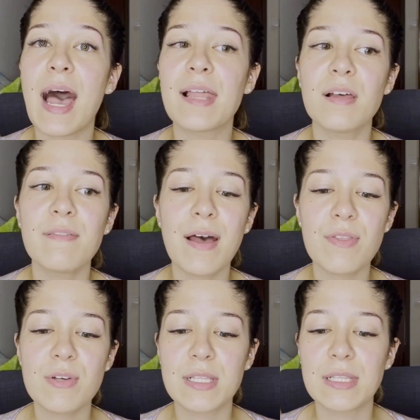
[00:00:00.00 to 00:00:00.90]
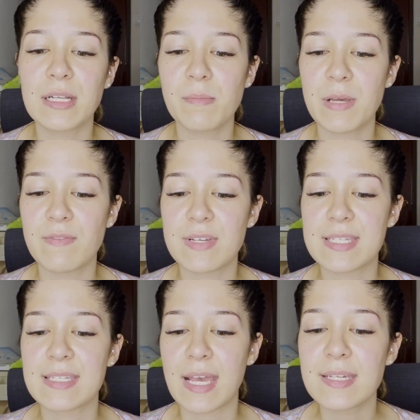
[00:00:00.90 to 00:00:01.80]
I love how there's a little bit of a
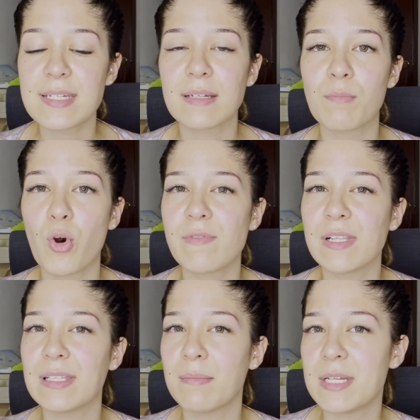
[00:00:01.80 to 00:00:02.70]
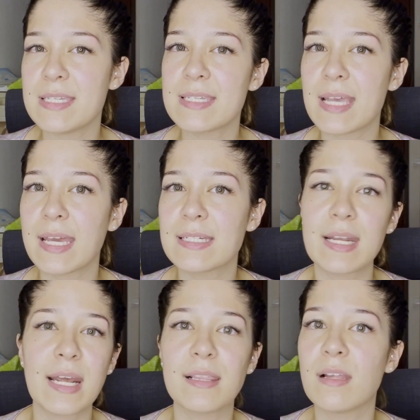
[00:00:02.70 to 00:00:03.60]
scent, more of a lemony scent,
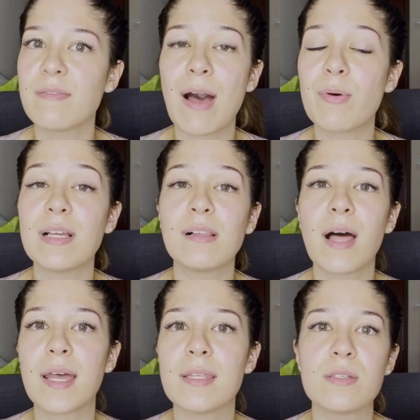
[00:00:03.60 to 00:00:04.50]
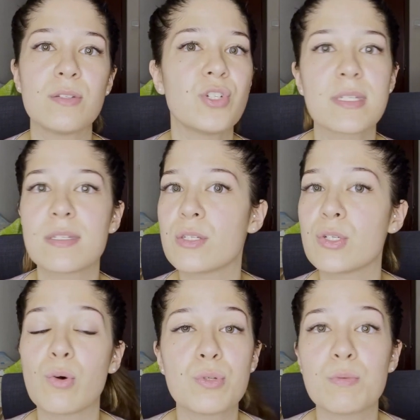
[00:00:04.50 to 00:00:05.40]
and I love how it glides just
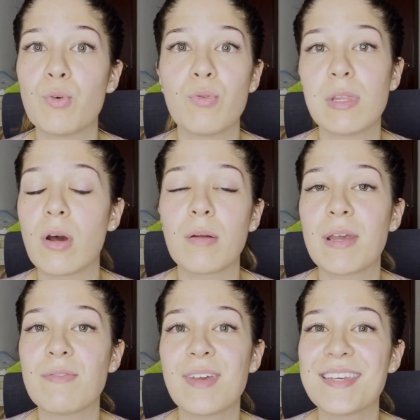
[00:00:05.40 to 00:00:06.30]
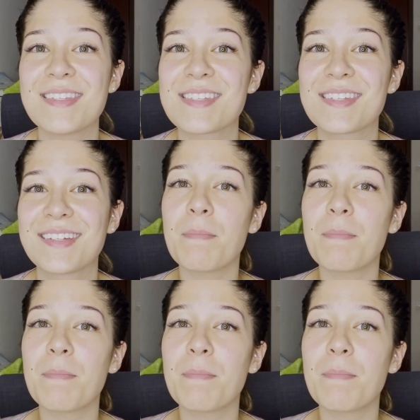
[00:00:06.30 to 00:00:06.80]
so smoothly on my face.